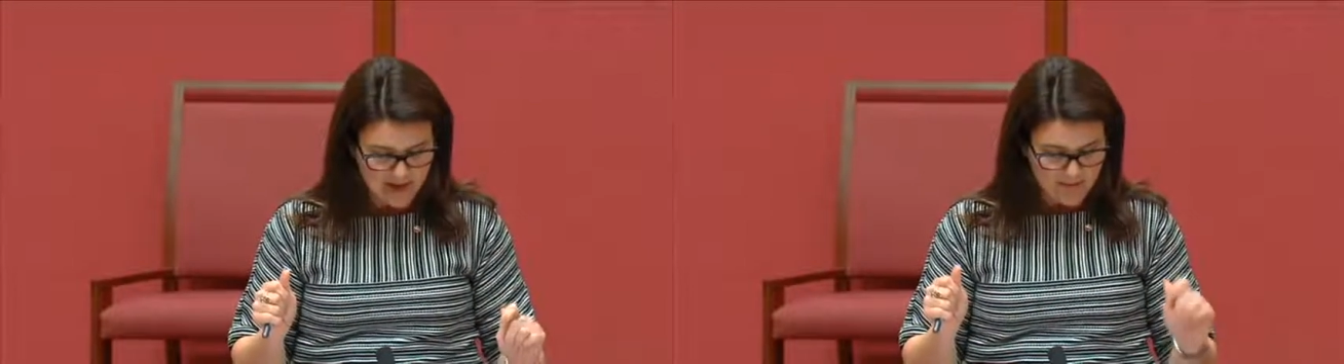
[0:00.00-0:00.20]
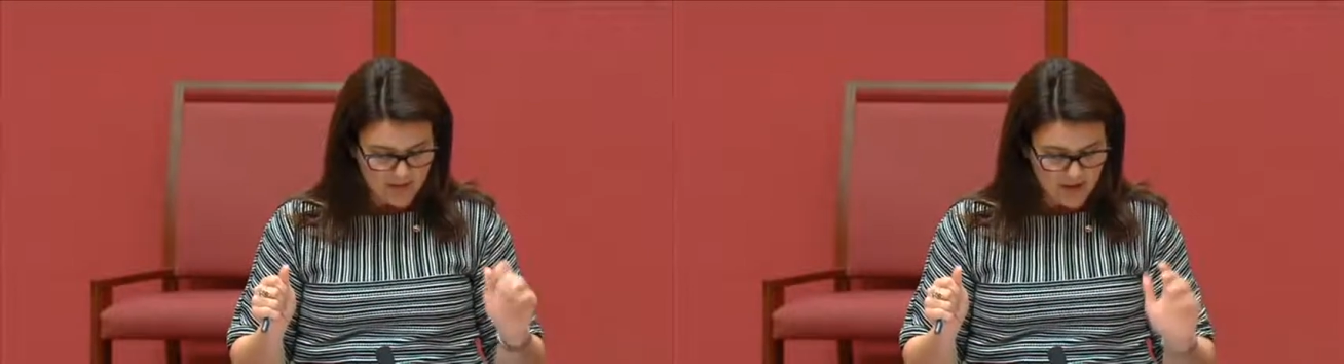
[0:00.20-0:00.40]

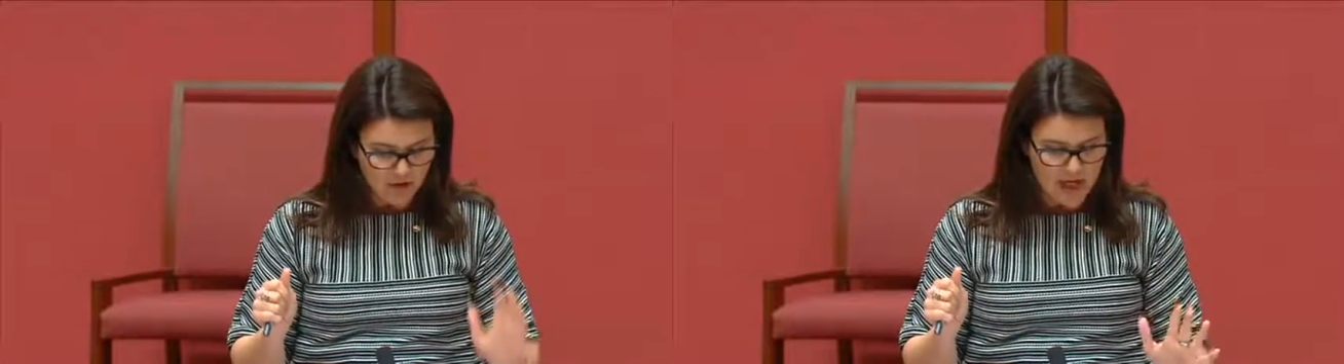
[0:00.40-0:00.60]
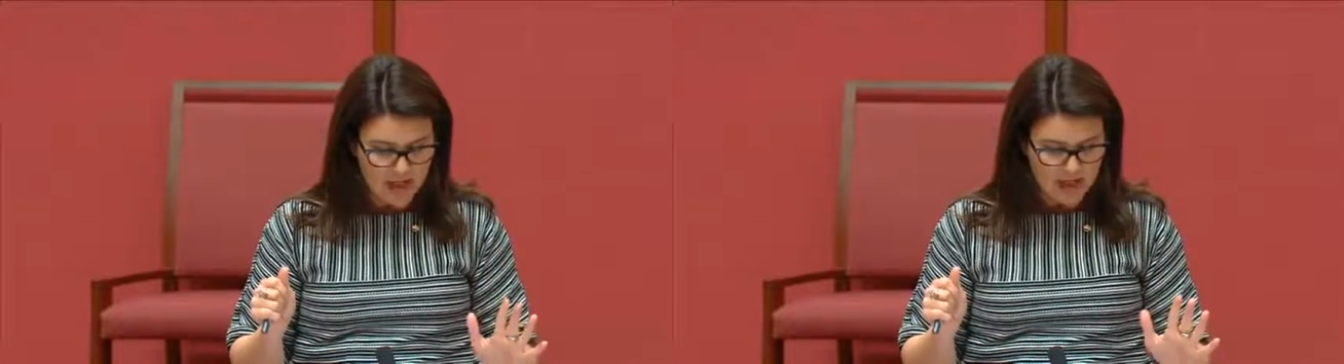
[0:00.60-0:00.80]
And the
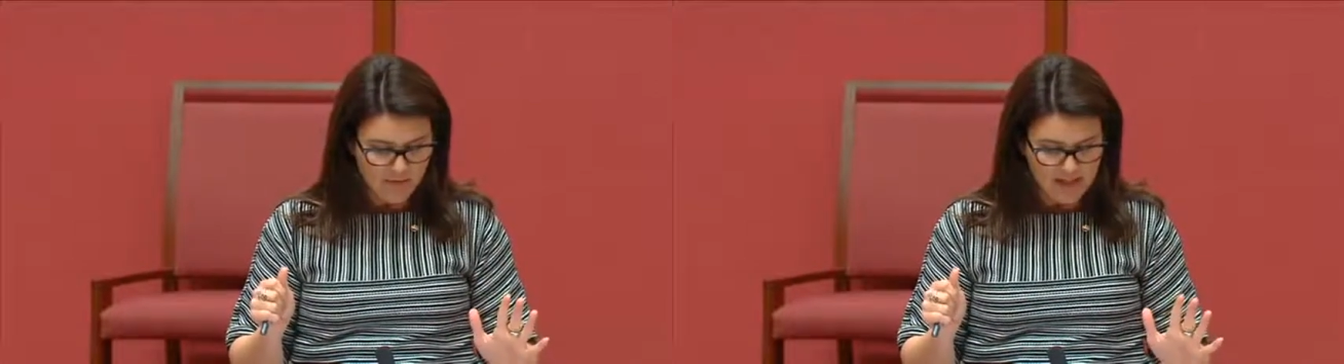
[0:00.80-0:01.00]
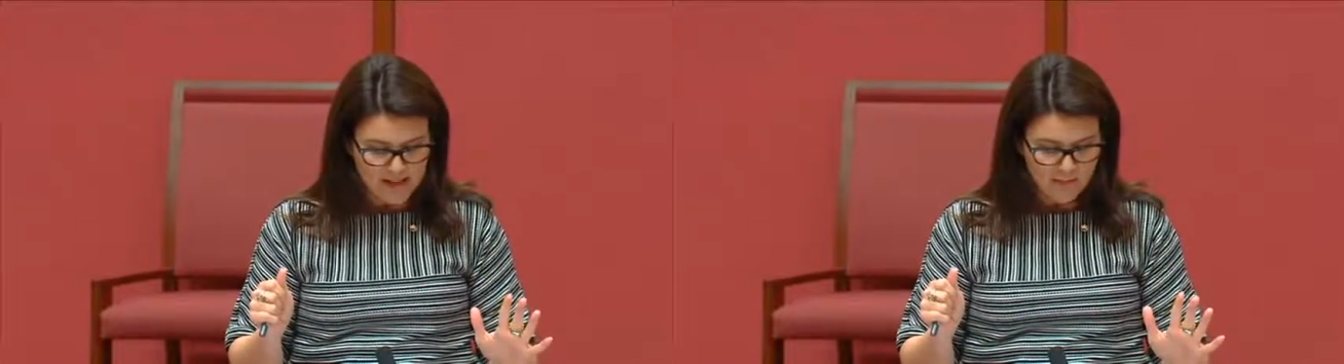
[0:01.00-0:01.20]
Australian
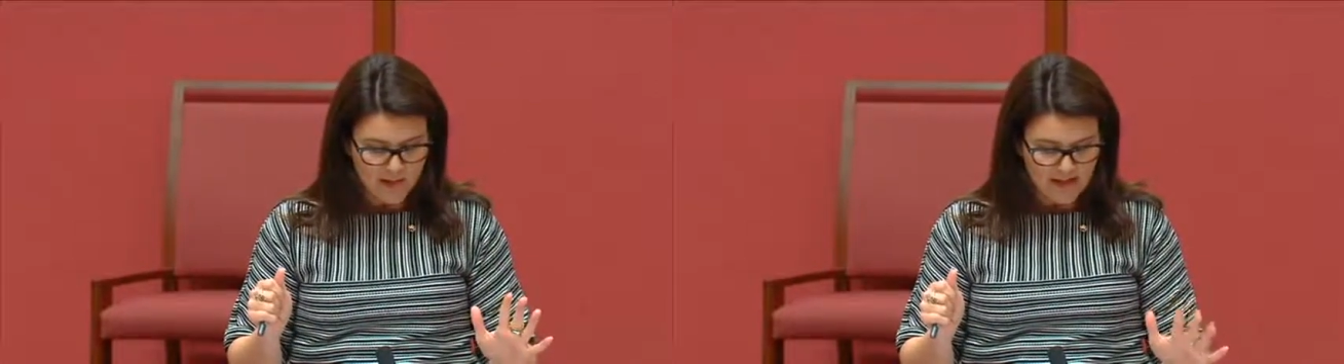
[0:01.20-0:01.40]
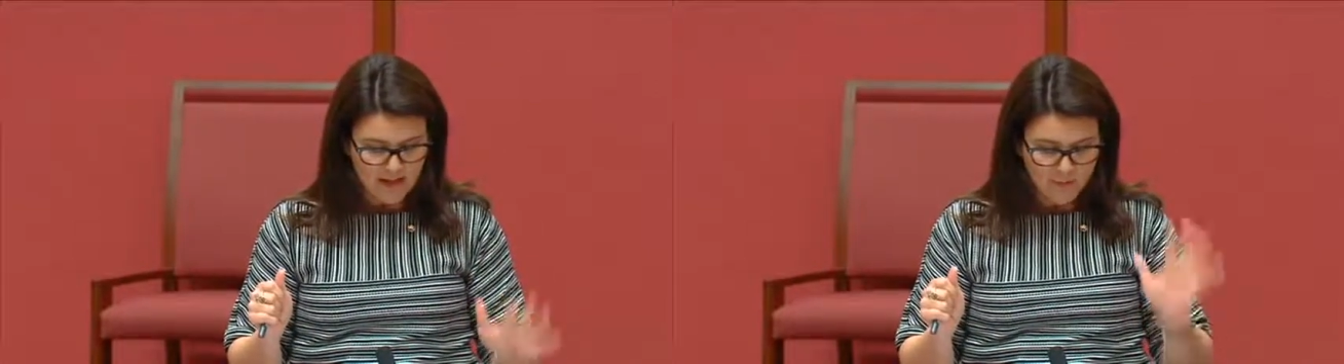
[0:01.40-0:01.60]
government is
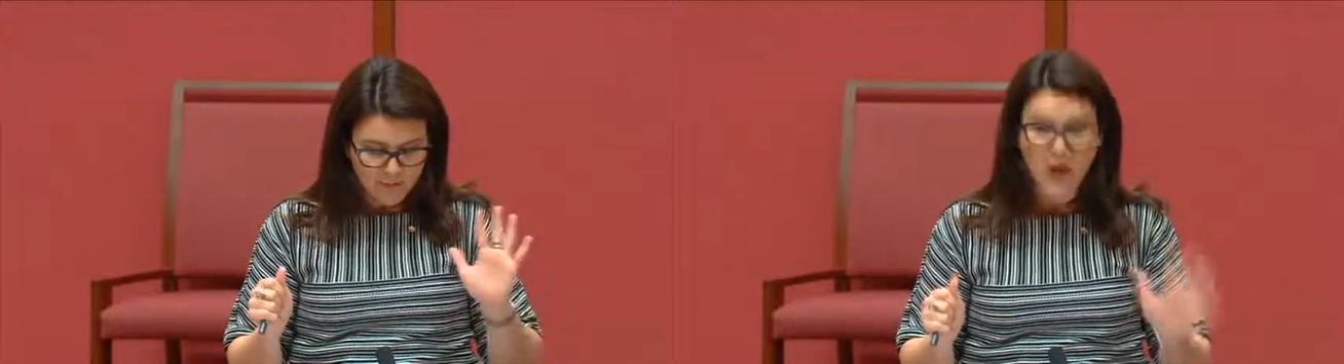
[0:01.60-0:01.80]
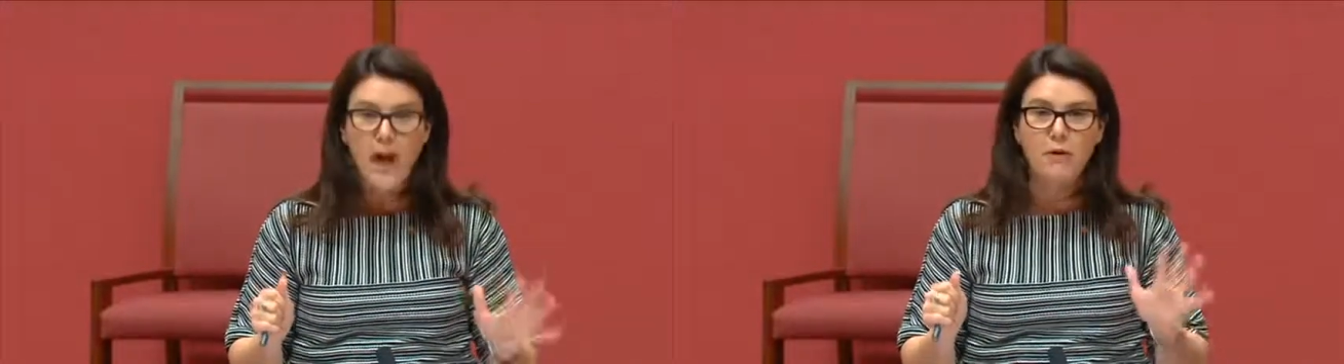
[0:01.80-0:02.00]
funding
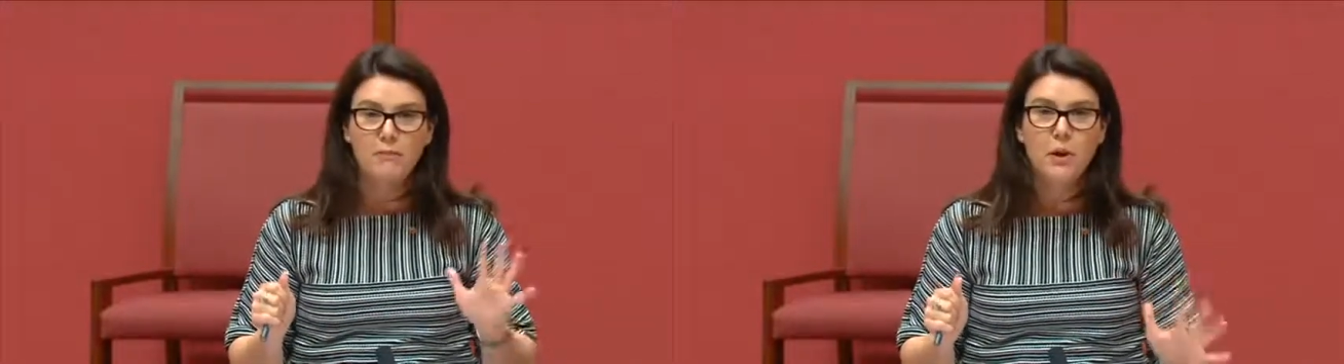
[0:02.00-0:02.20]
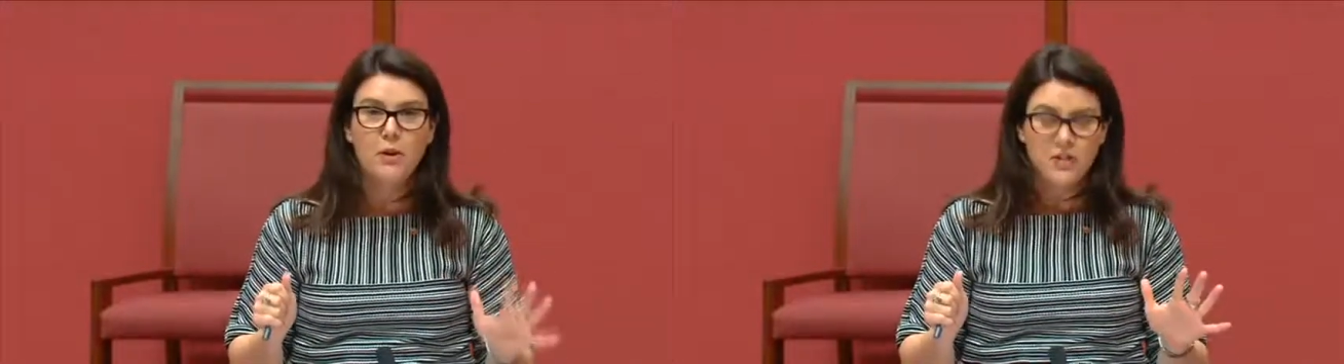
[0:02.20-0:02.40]
5
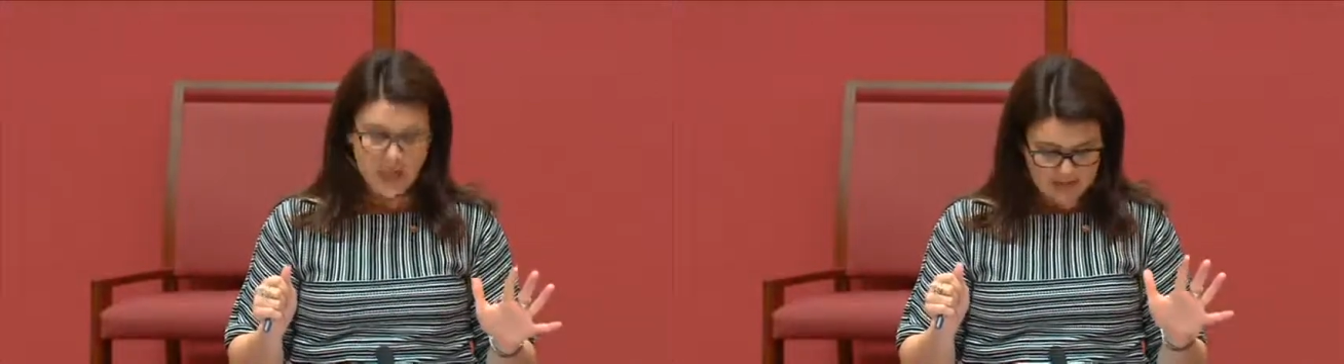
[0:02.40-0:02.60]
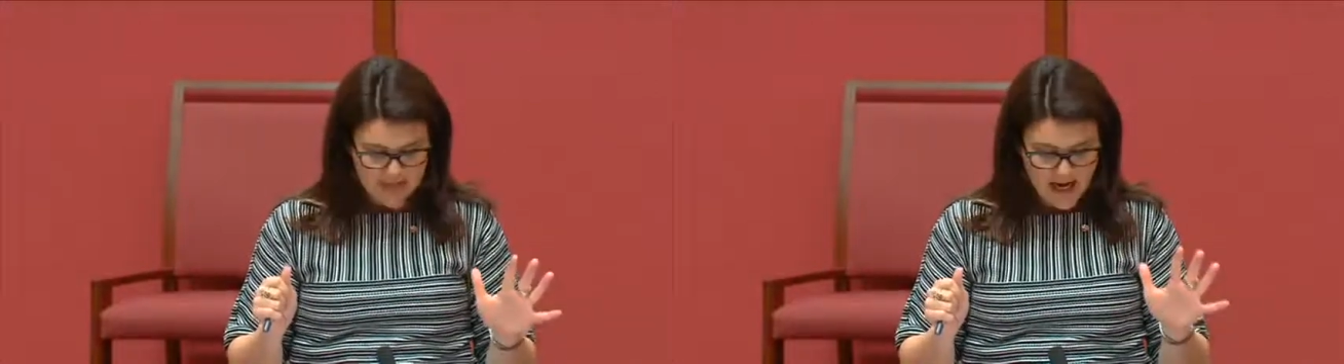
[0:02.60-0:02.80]

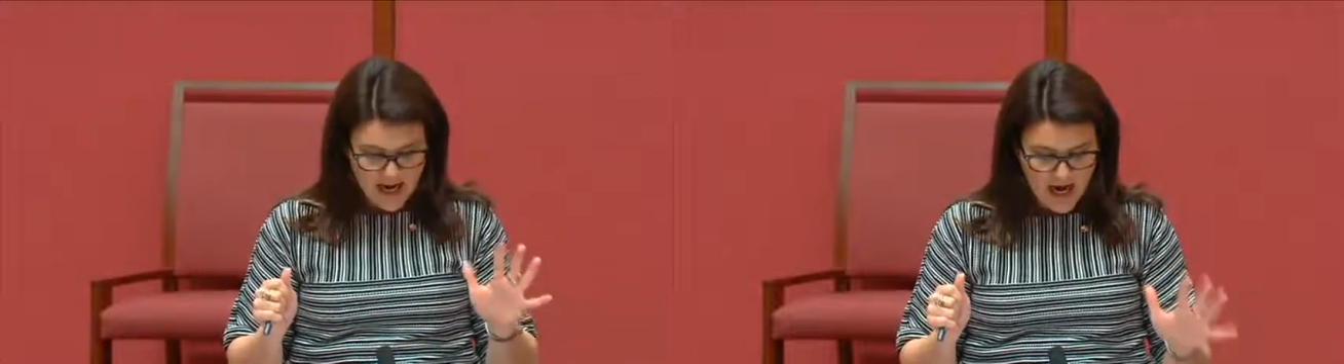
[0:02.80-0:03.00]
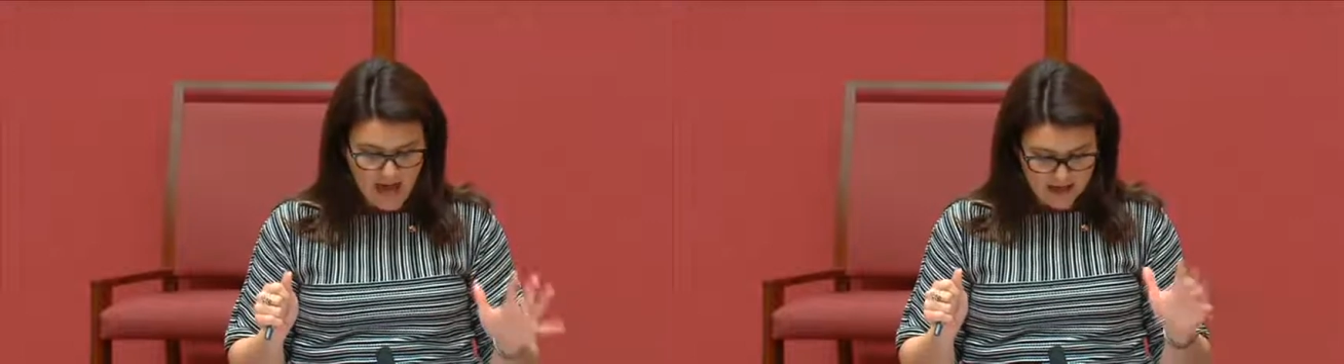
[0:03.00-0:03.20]
projects
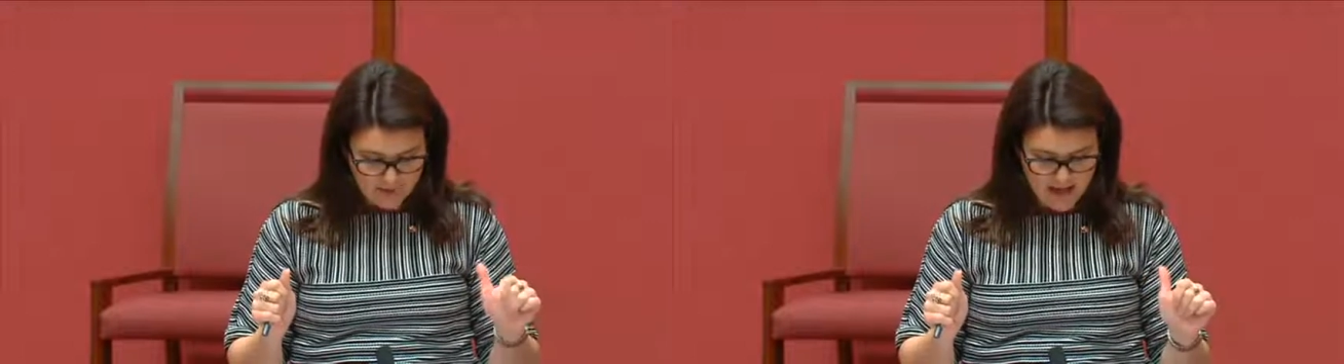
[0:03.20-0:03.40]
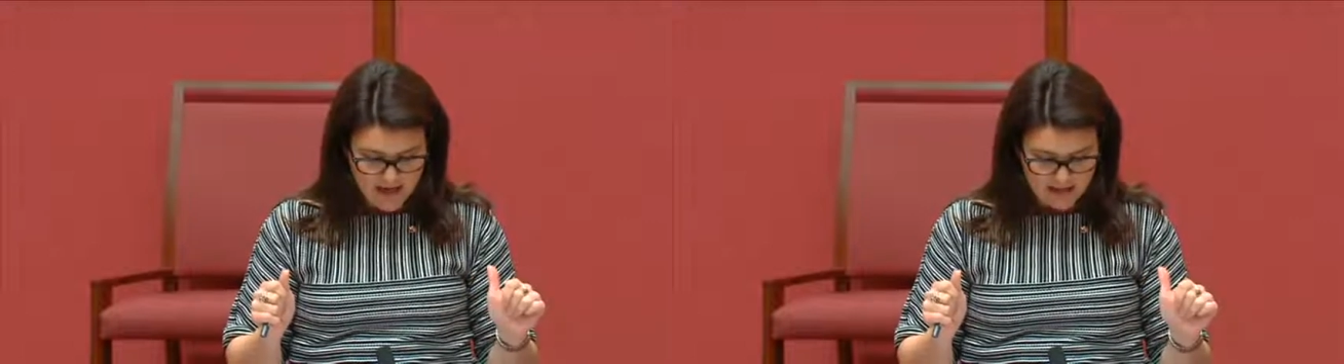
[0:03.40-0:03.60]
under
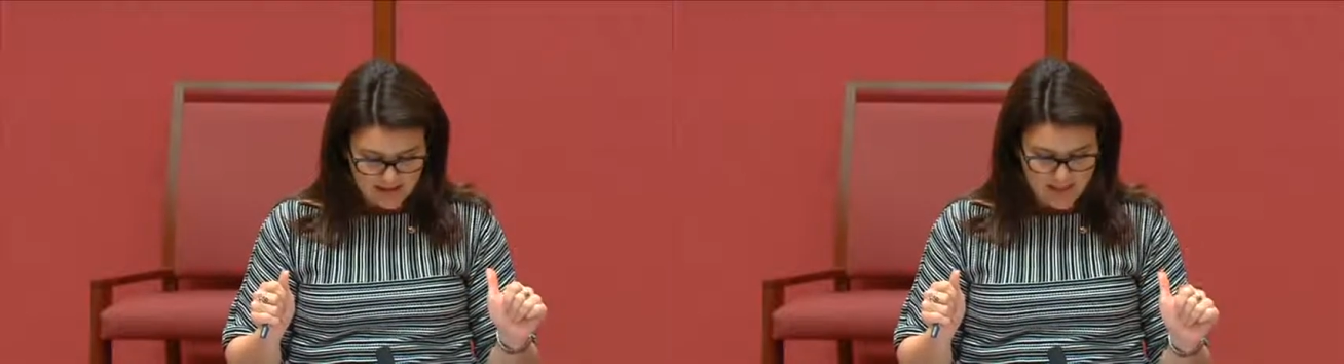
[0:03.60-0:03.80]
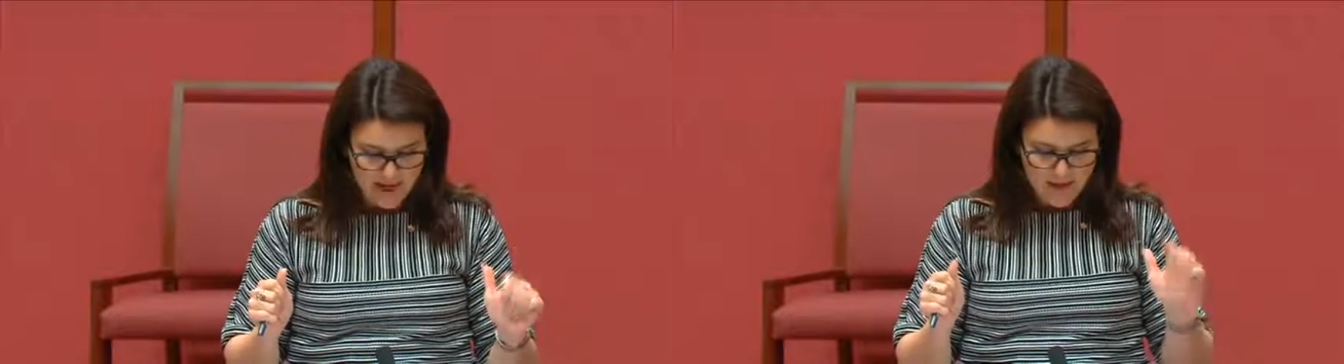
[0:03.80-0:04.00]
pilots.